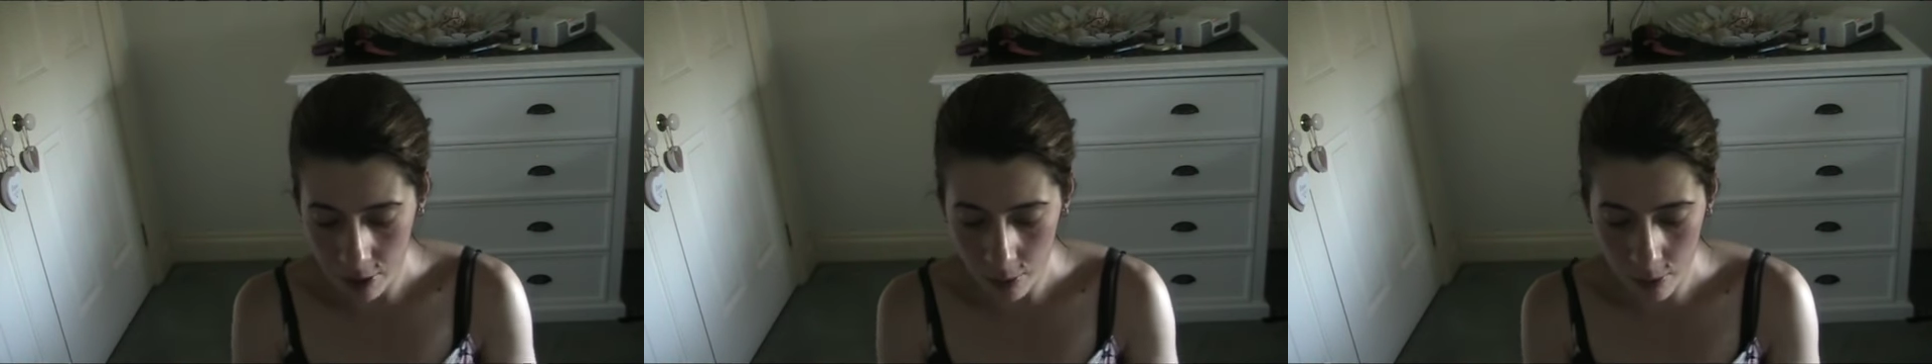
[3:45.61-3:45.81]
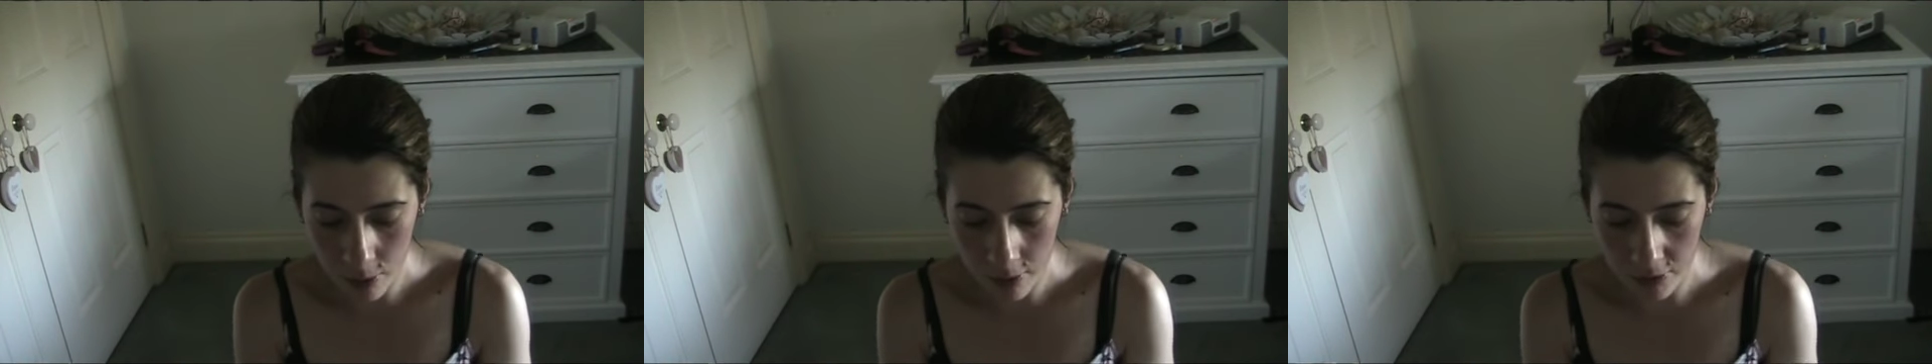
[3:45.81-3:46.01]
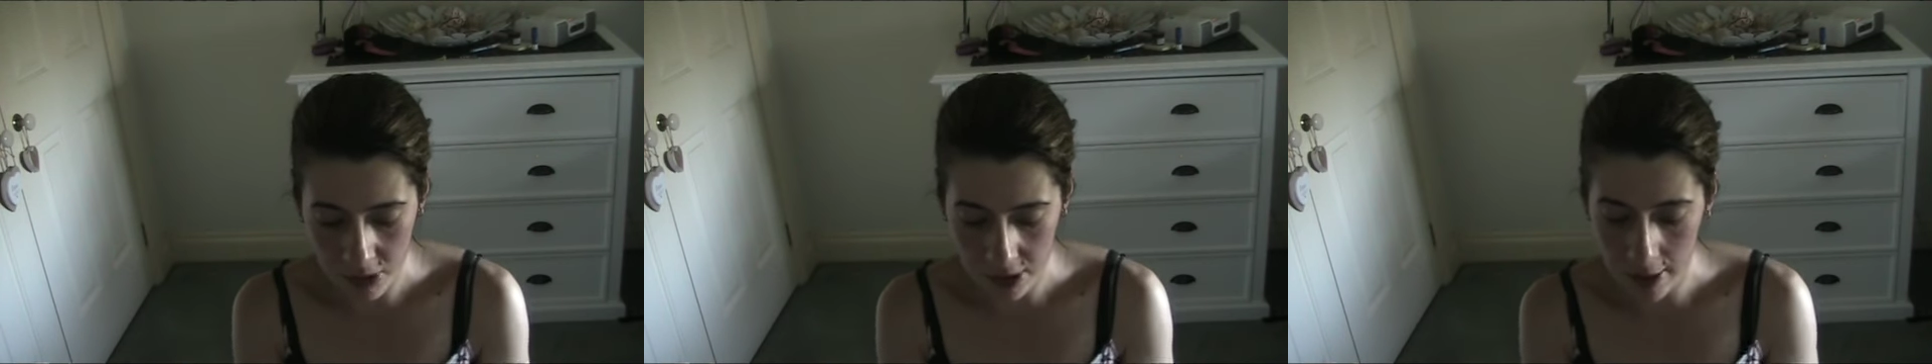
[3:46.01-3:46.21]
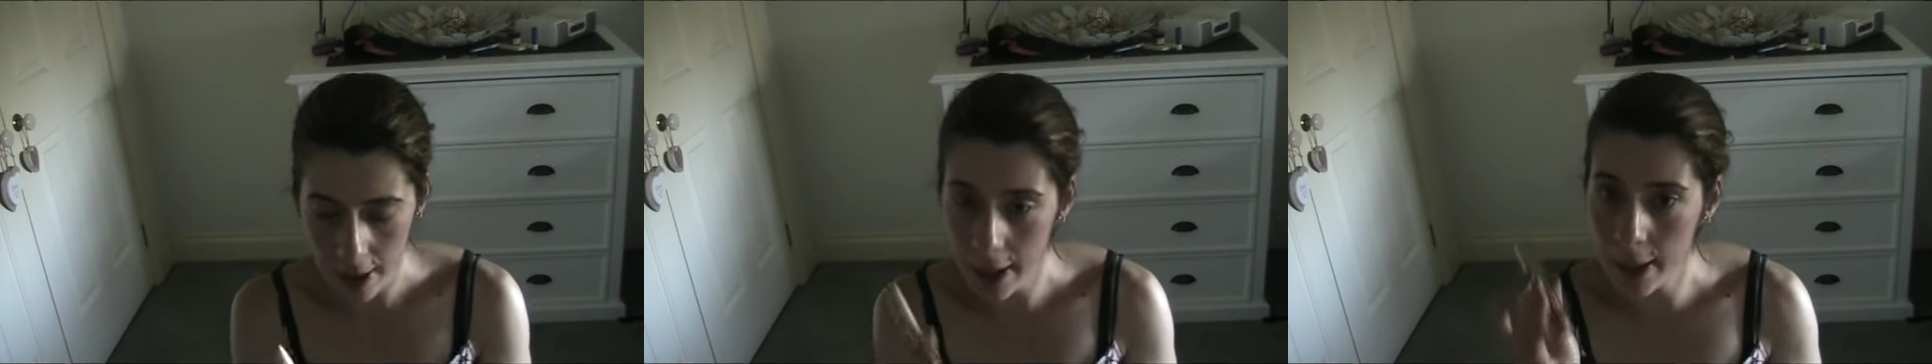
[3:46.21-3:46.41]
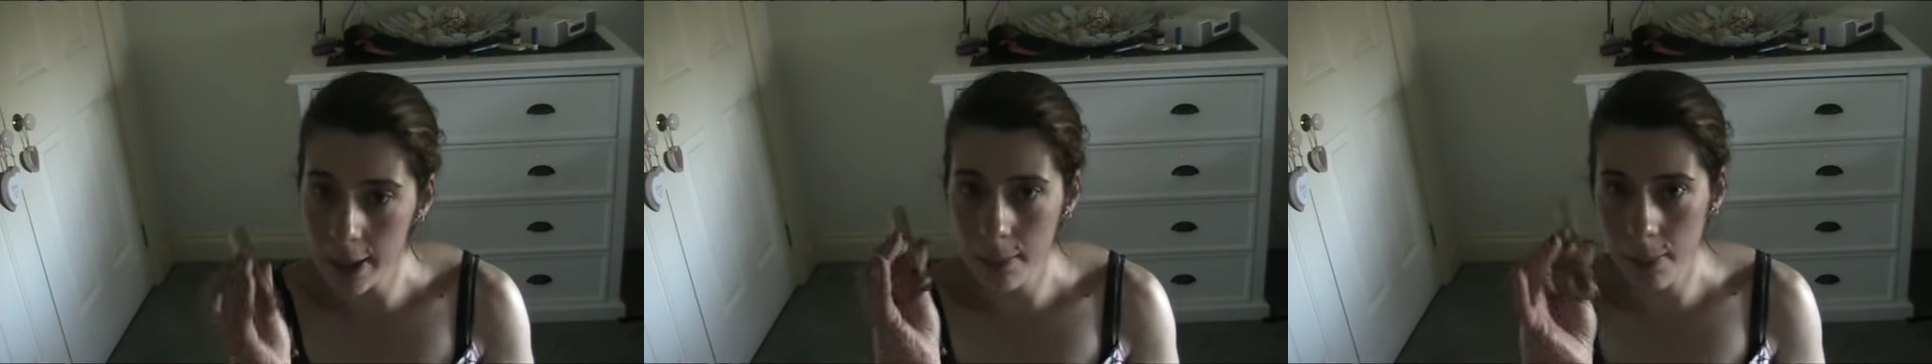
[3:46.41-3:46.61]
you would have
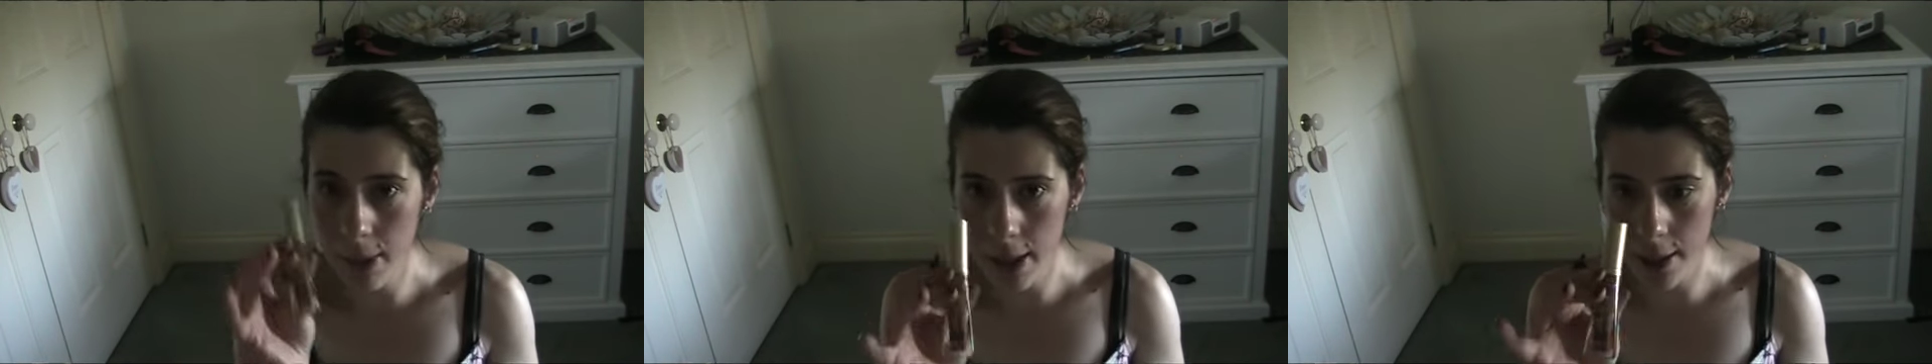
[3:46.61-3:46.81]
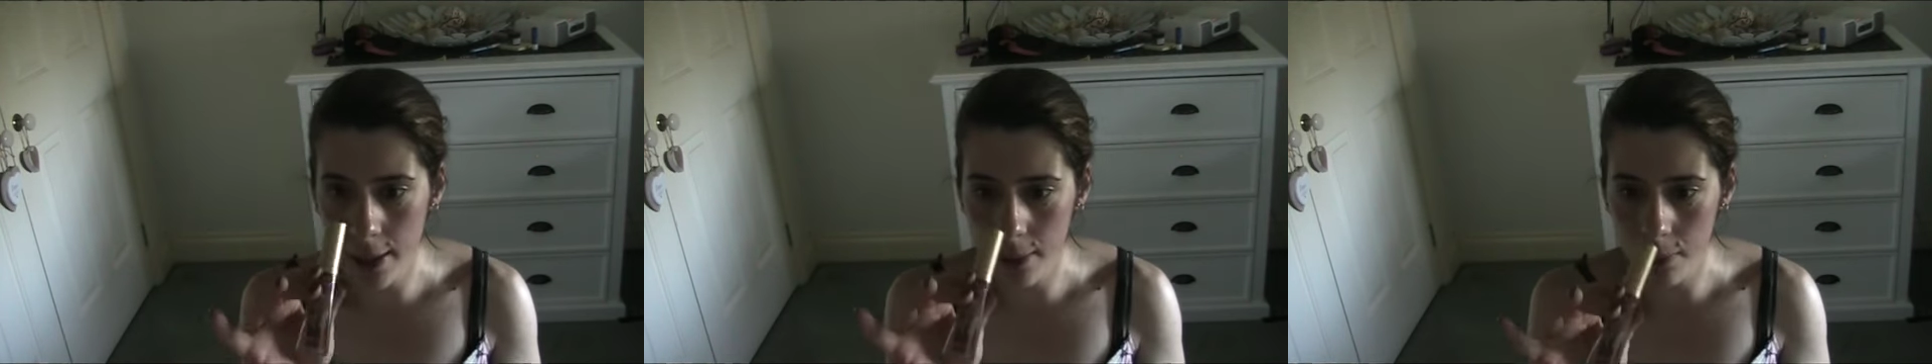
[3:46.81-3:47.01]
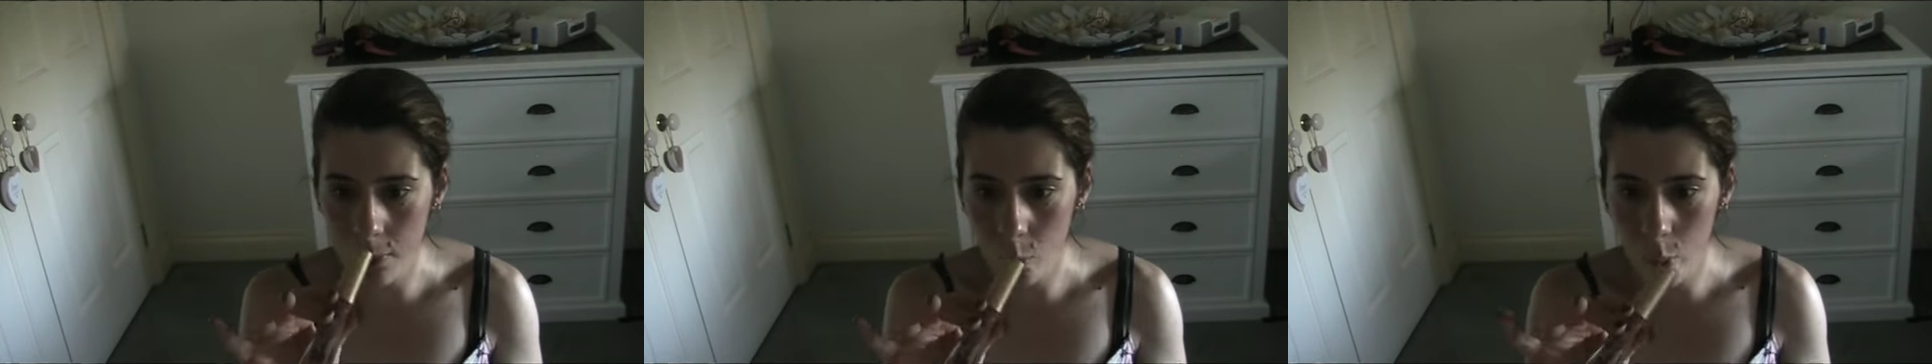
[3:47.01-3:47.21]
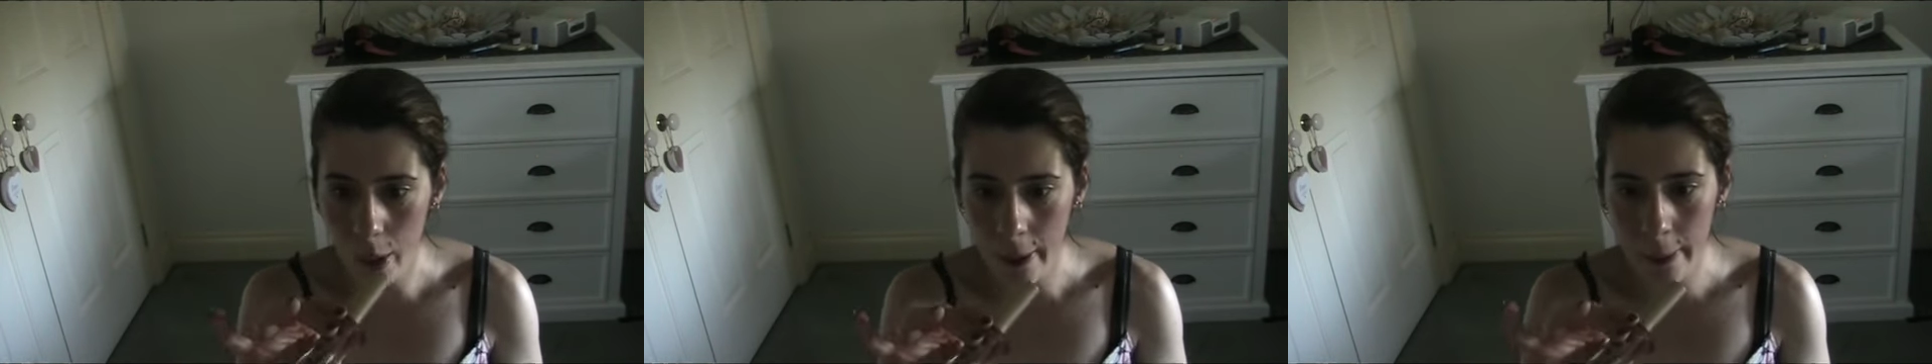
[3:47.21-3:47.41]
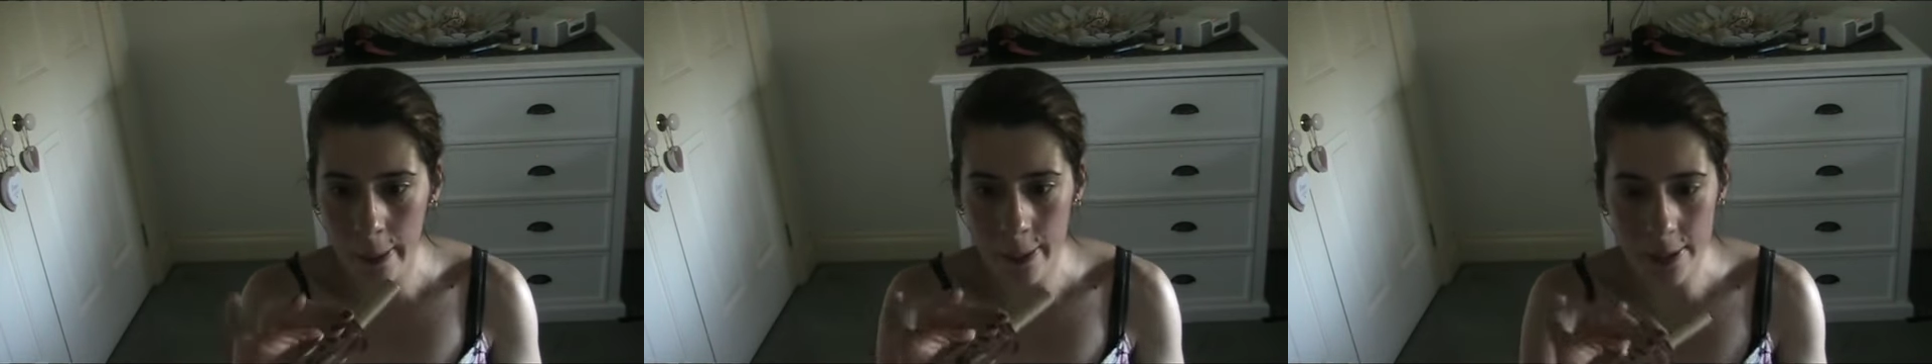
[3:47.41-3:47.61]
seen me
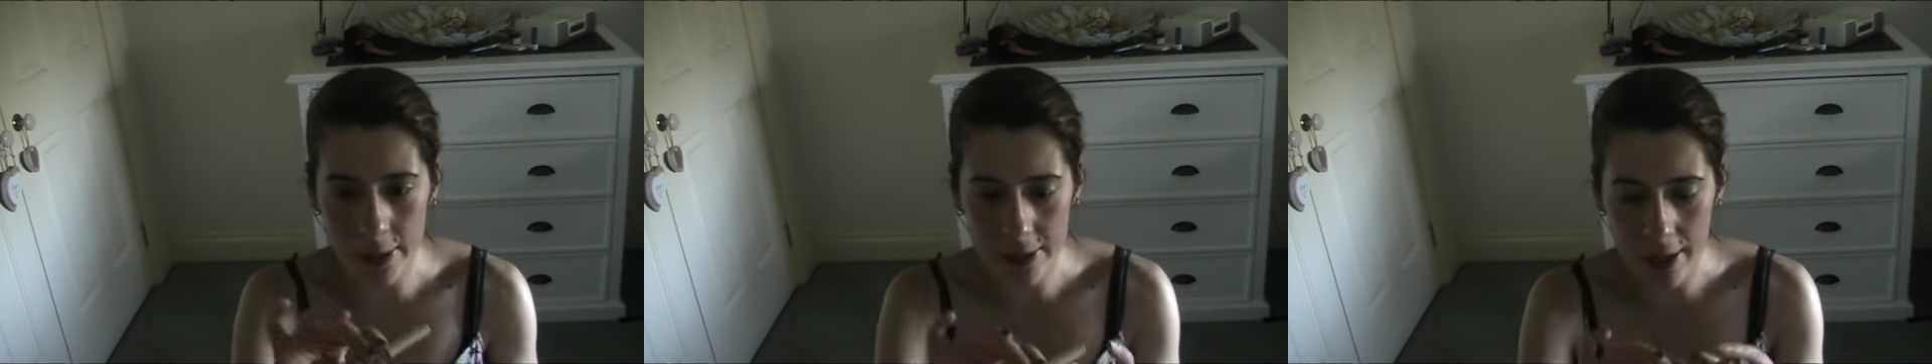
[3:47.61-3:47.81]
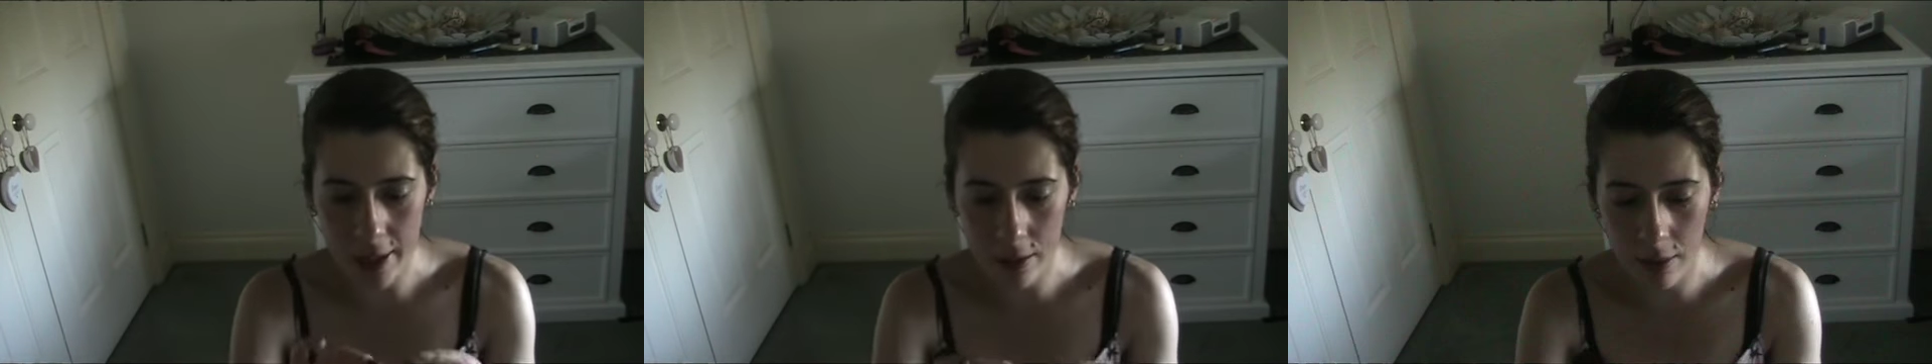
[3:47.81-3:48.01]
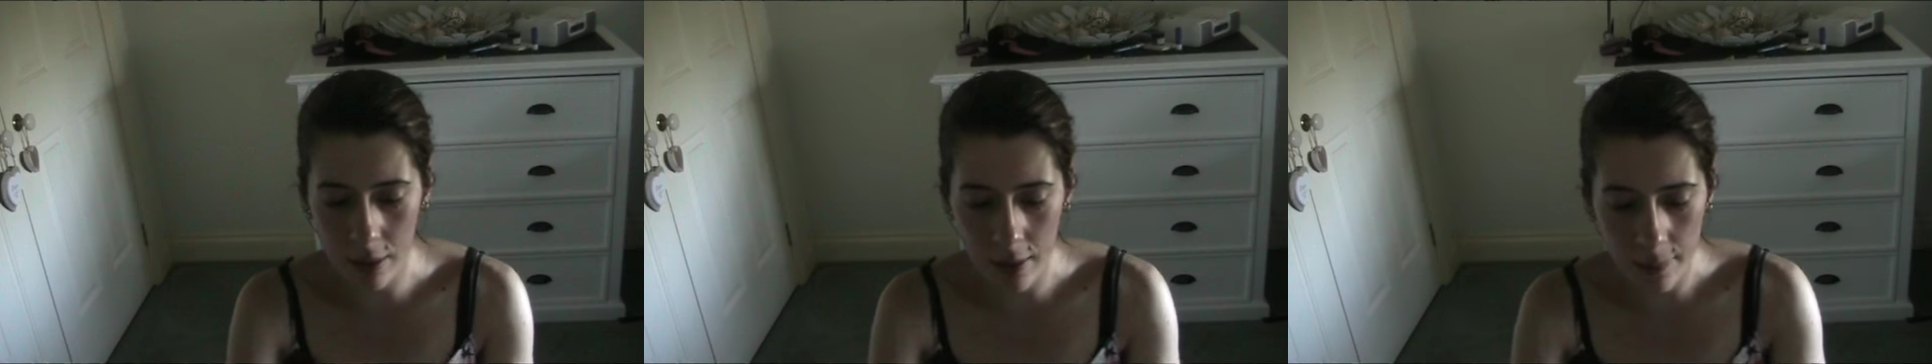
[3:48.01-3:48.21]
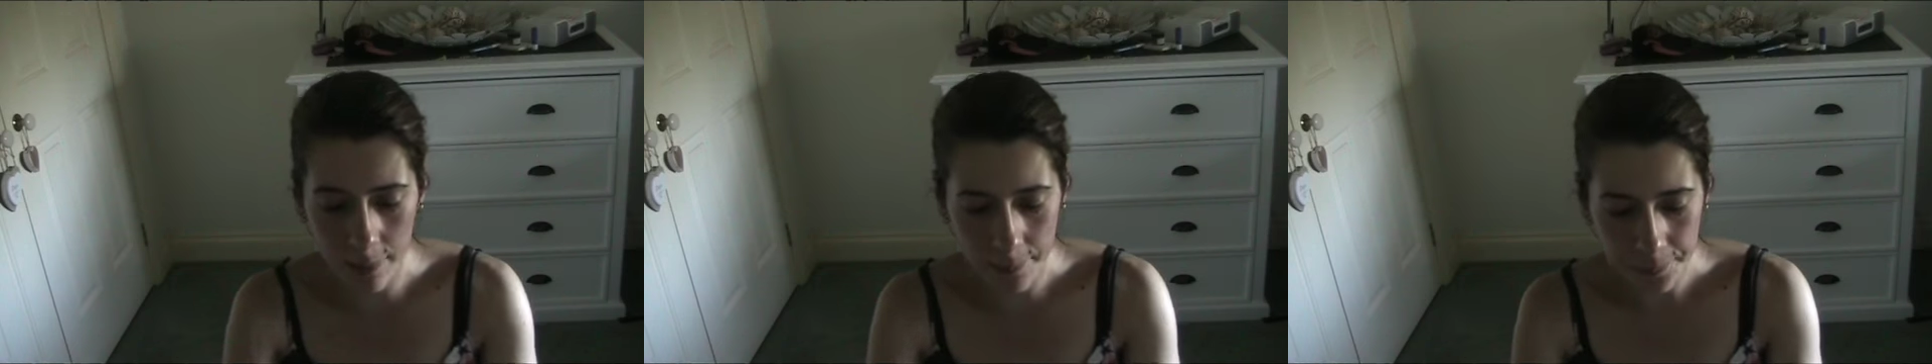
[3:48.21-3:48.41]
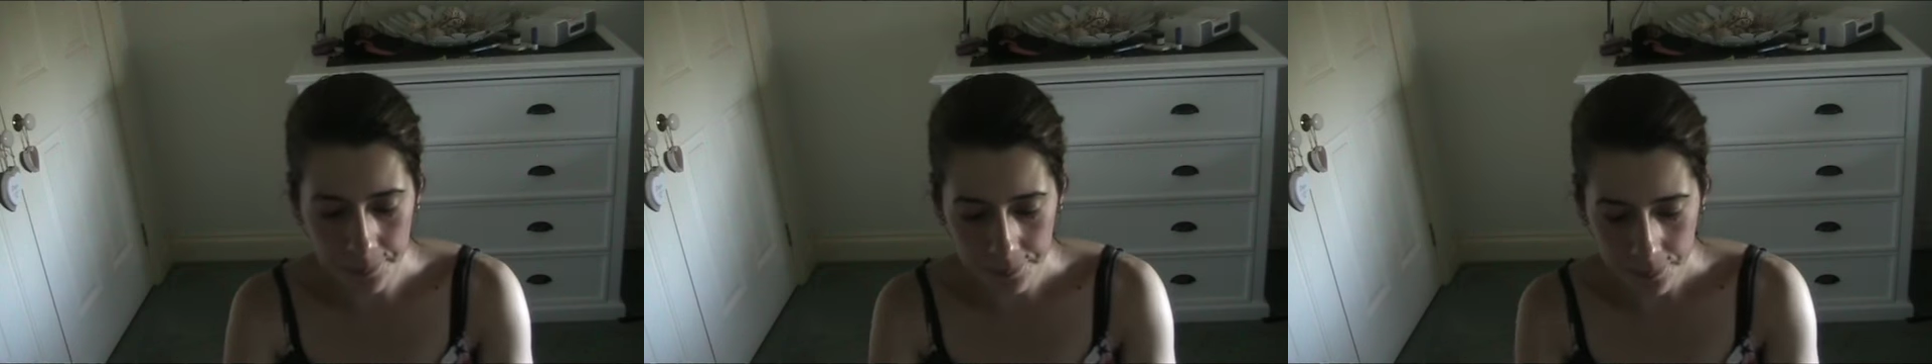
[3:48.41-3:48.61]
wearing this colour.